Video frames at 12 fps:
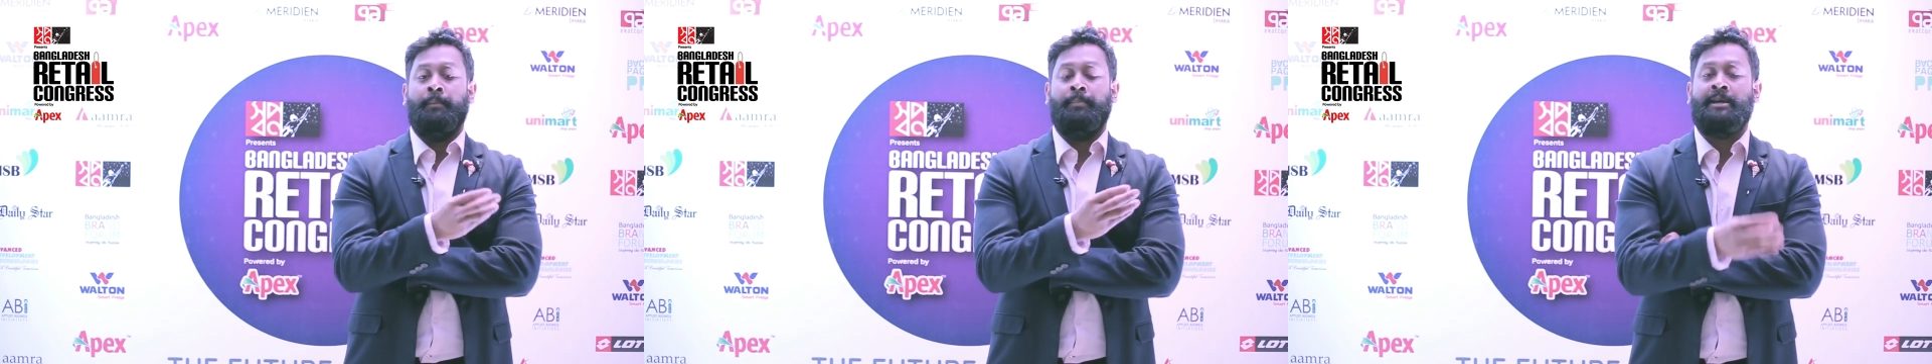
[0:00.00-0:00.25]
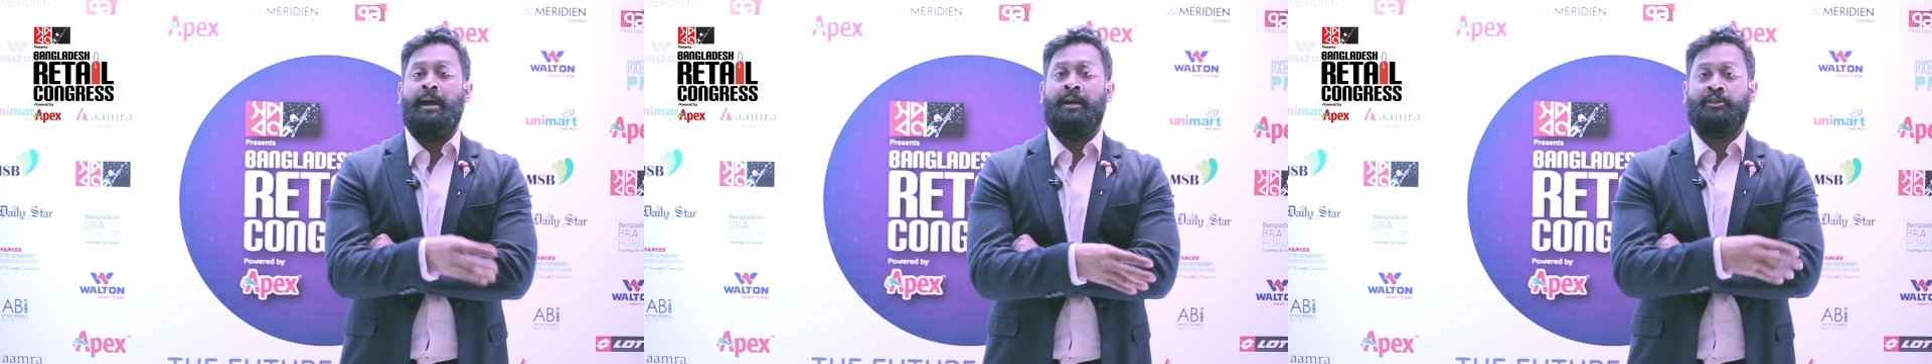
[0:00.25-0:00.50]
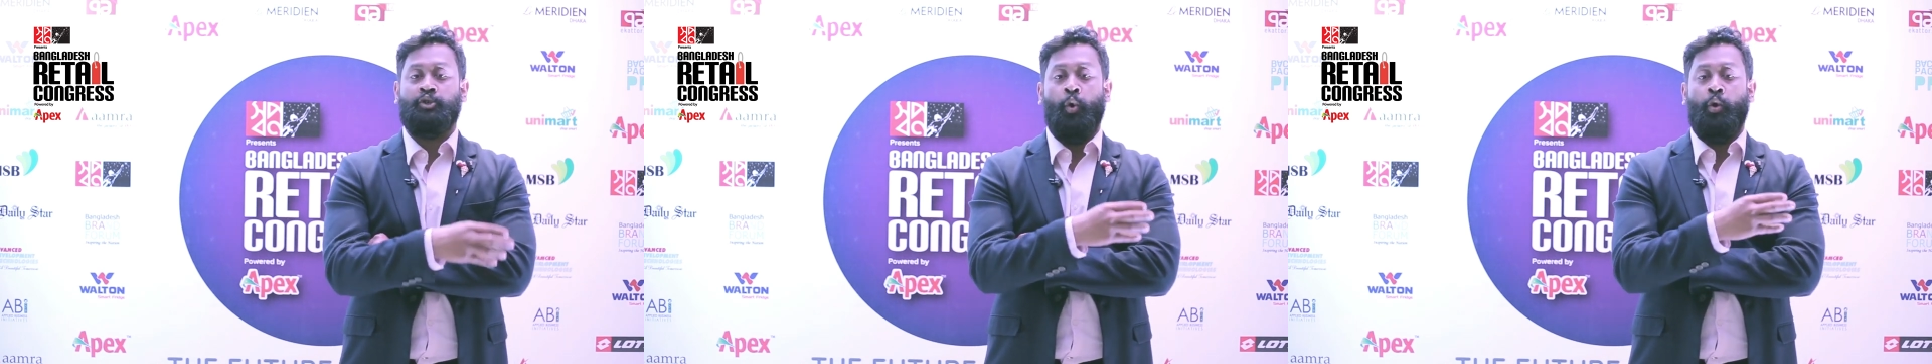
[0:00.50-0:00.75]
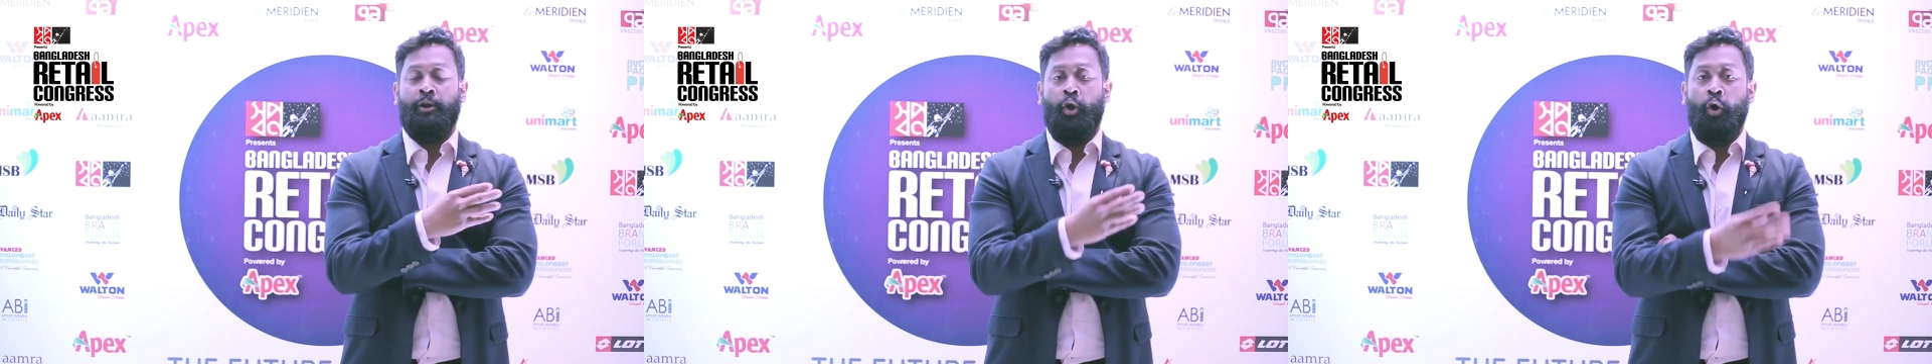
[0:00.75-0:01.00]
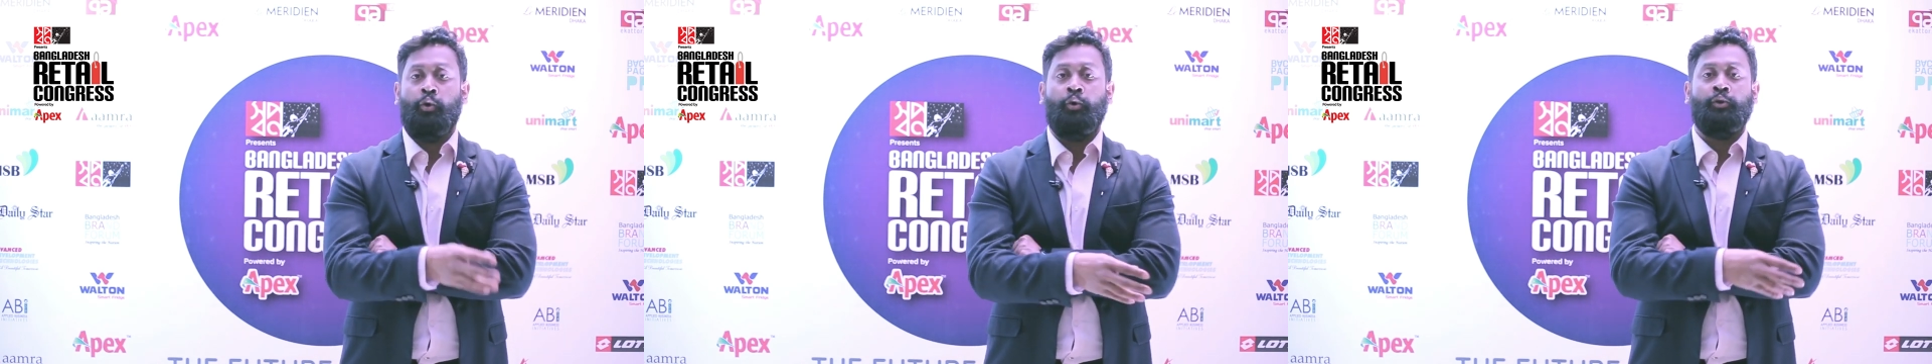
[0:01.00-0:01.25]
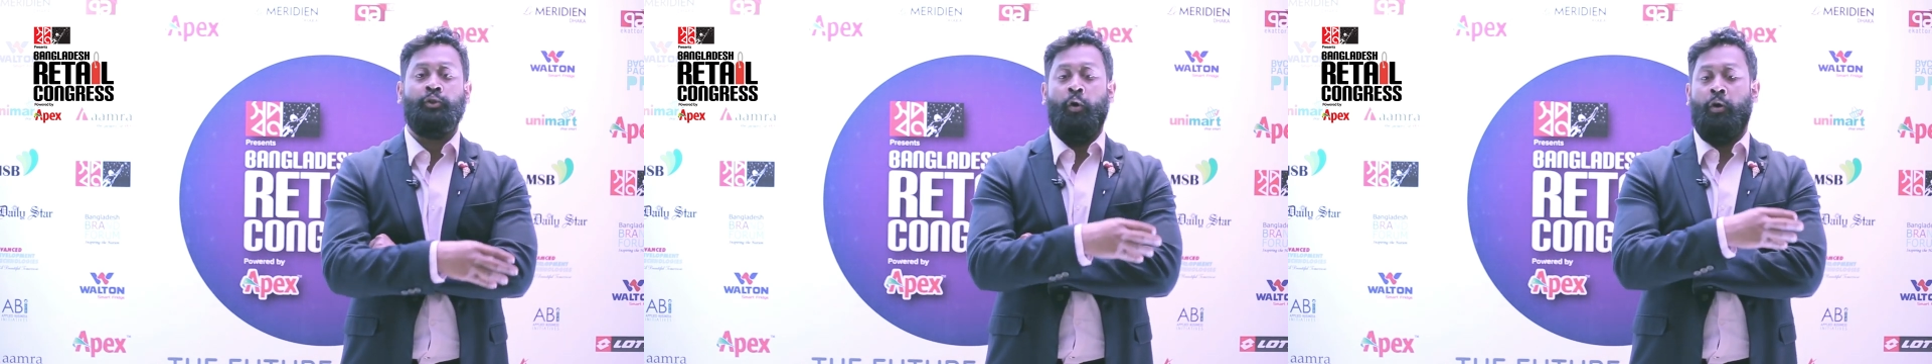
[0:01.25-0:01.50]
bKash or
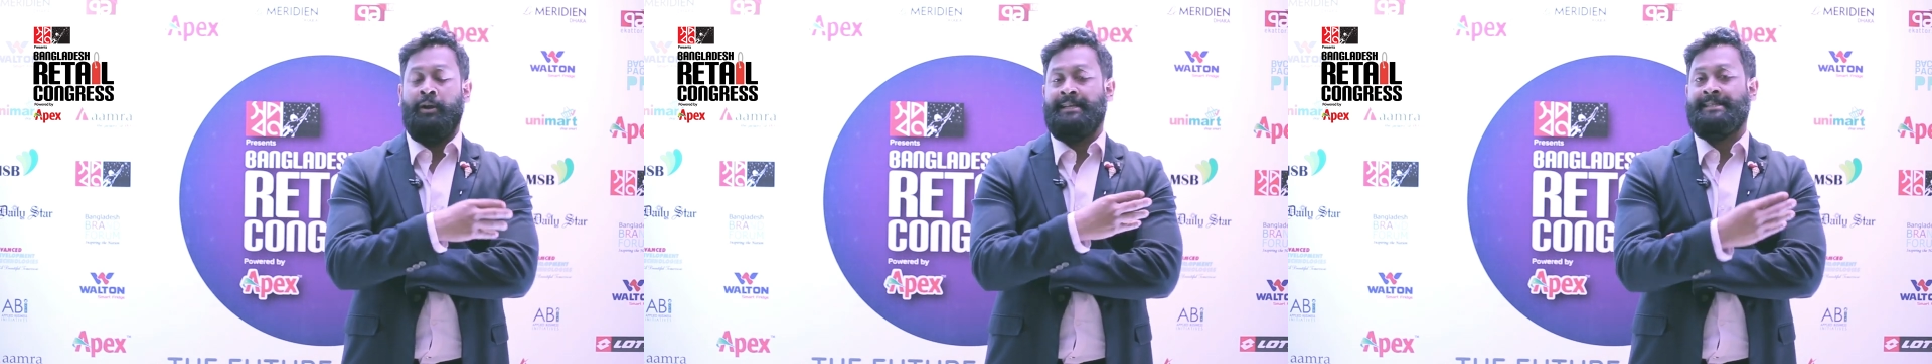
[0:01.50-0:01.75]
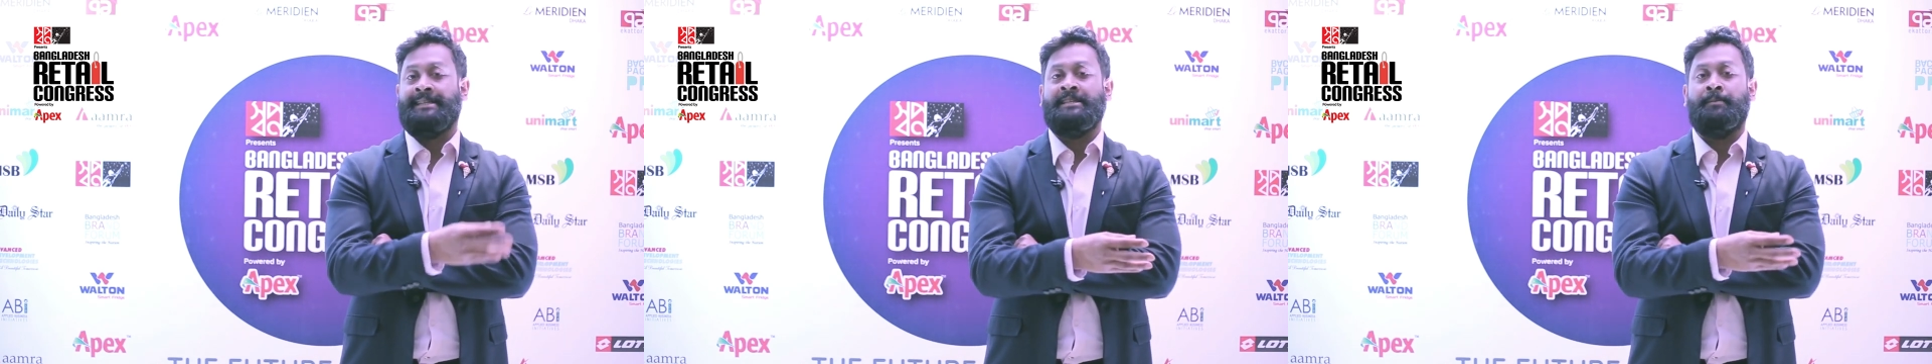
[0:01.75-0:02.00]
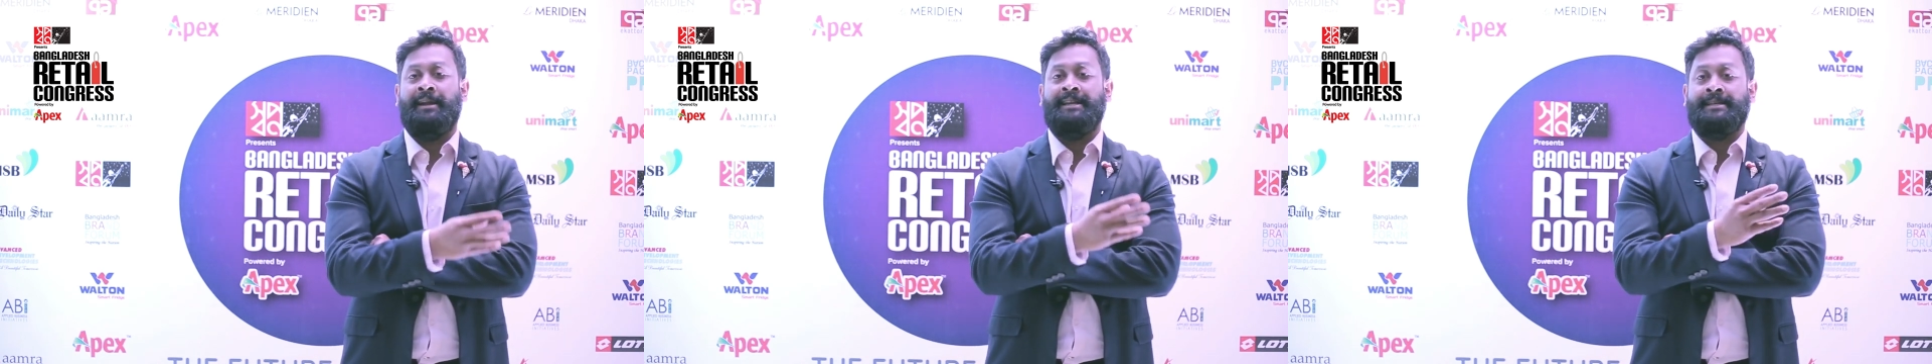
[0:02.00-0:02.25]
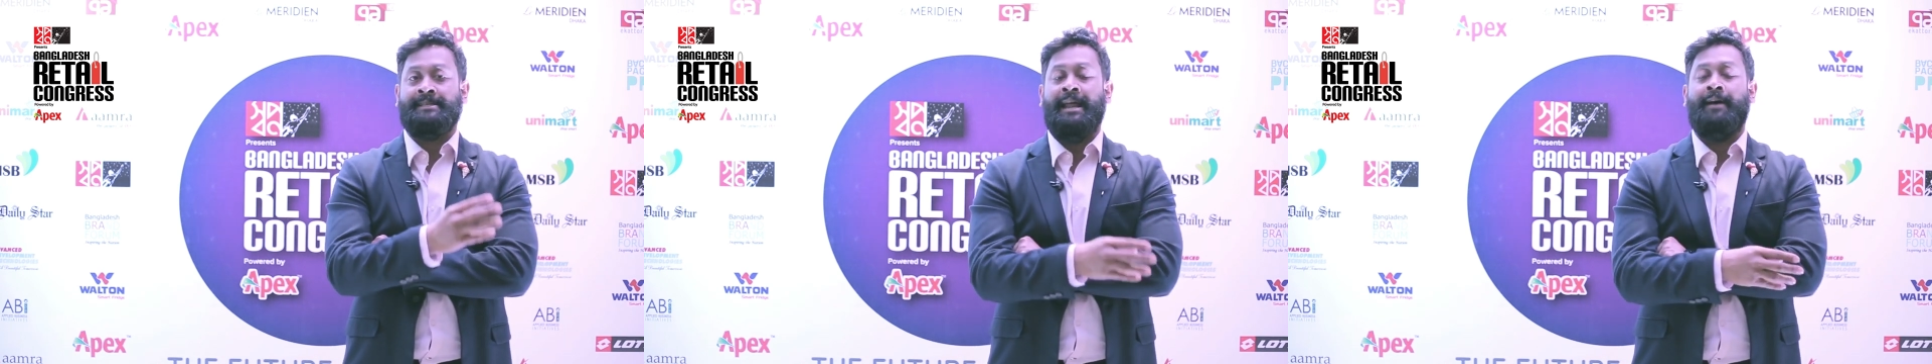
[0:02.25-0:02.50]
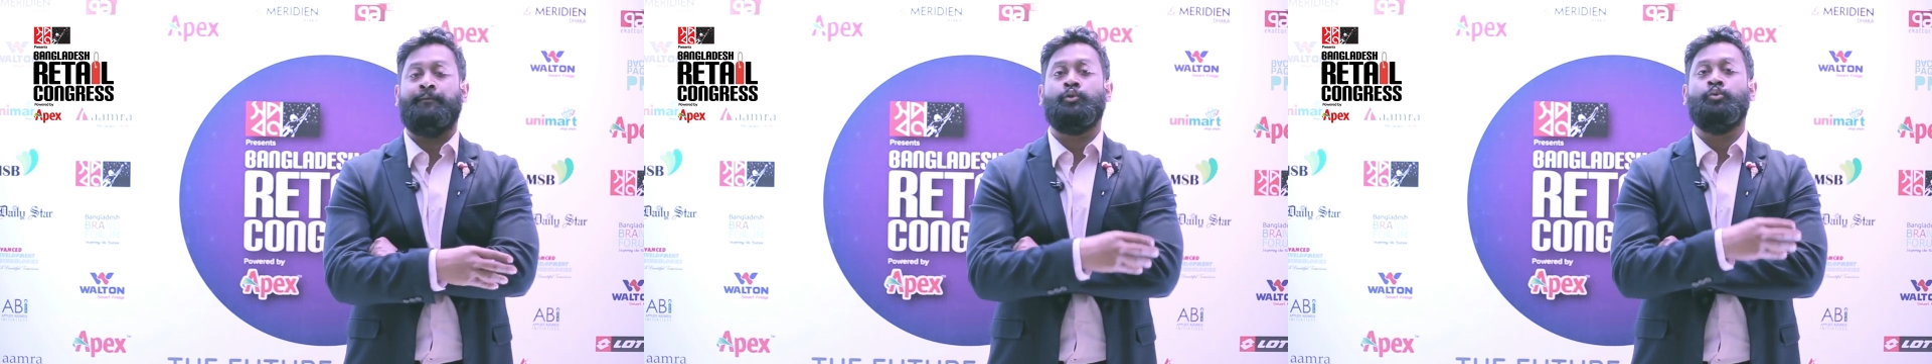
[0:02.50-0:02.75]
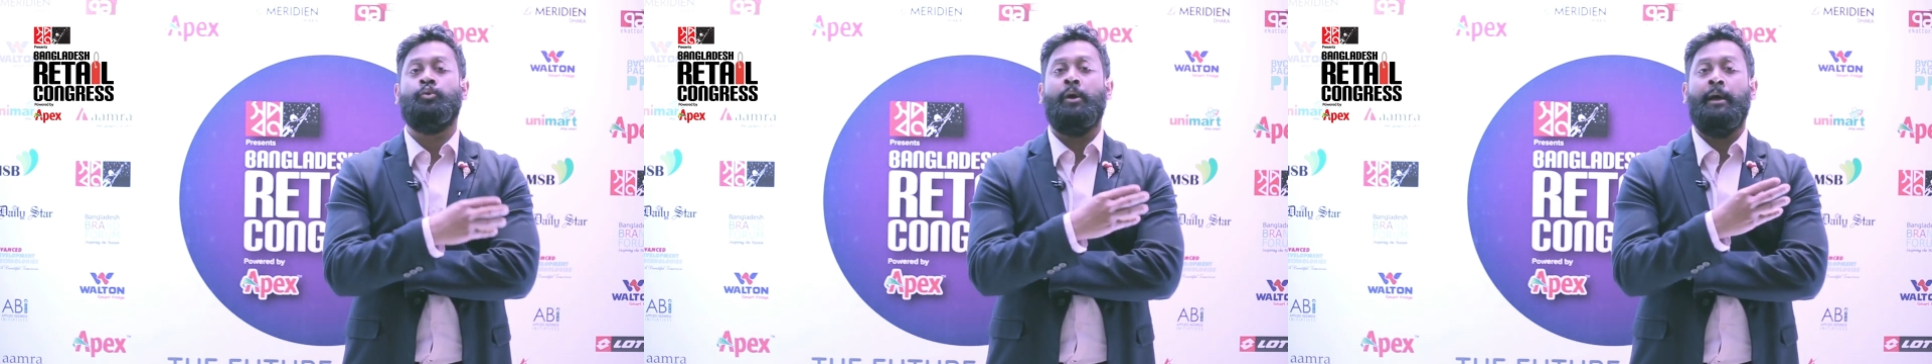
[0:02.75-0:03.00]
Nagad or let's say d DMoney doesn't have
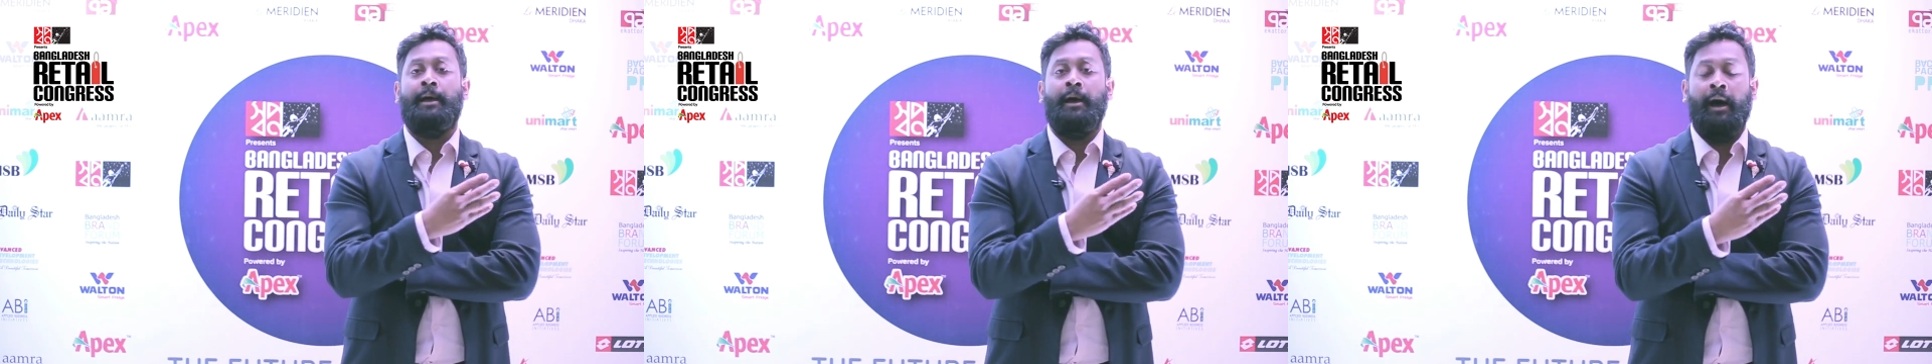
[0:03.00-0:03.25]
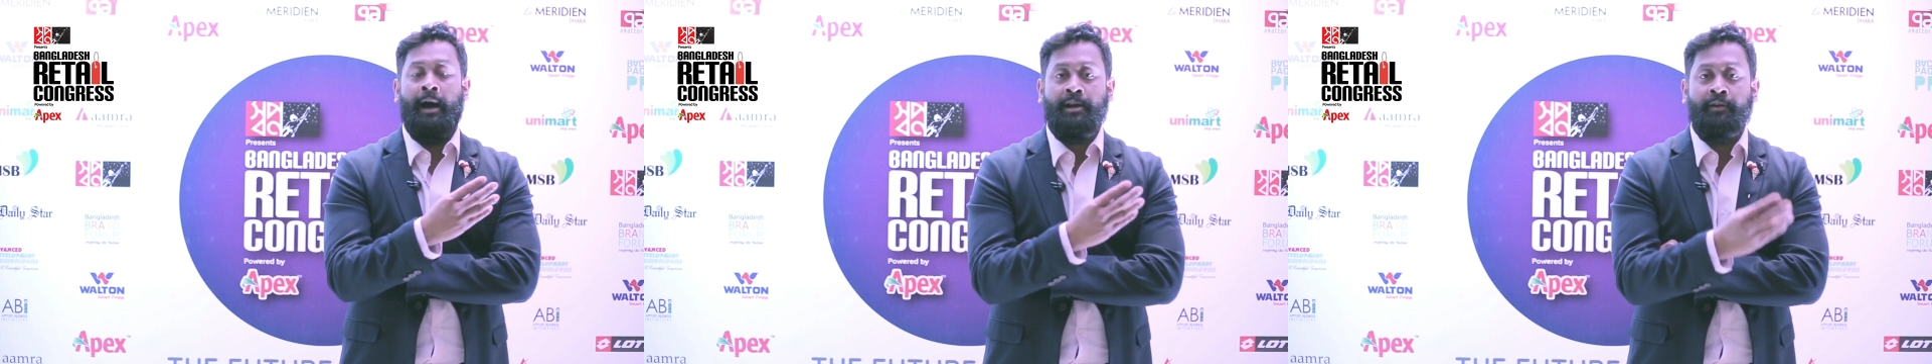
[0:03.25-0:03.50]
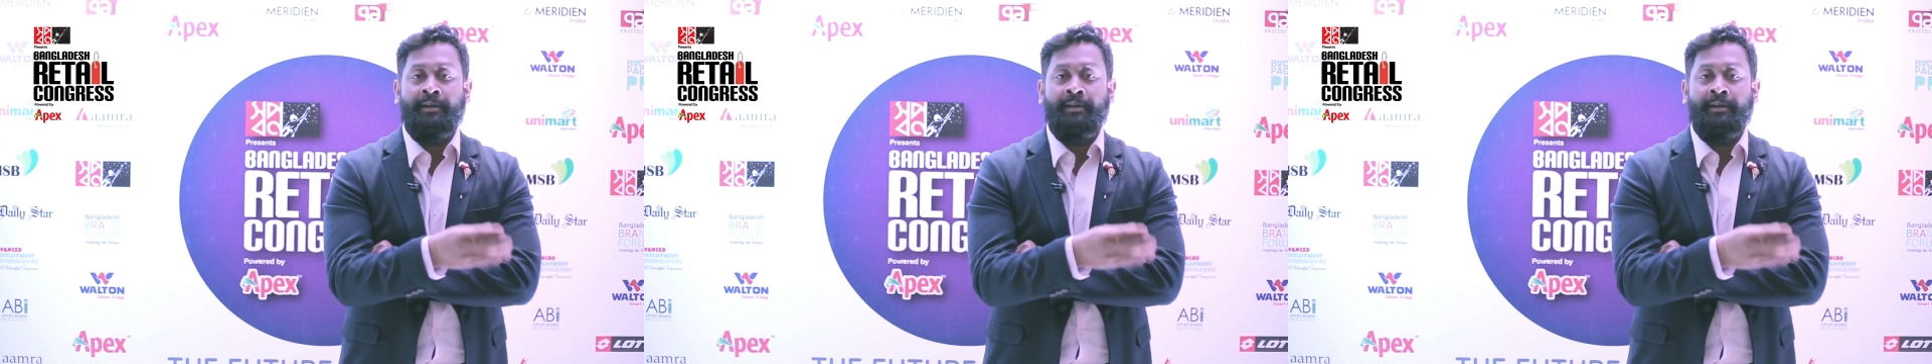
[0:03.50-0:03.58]
to uh,